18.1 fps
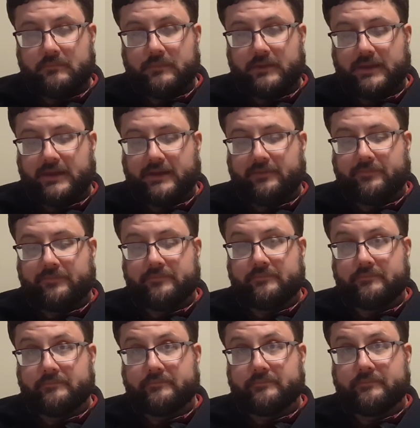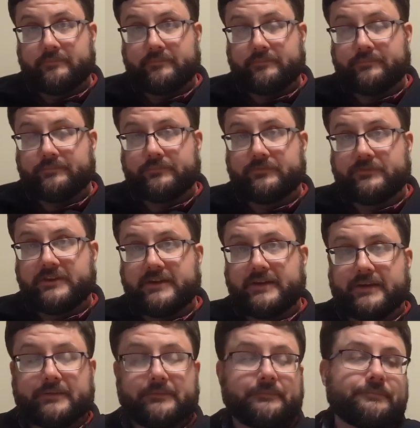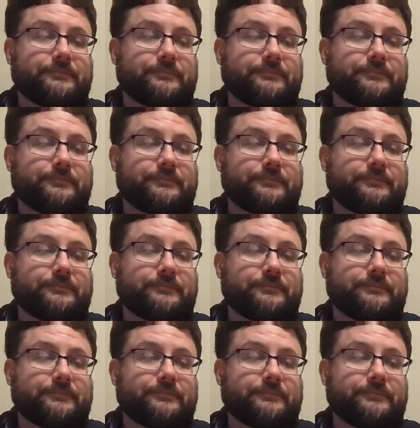F, G.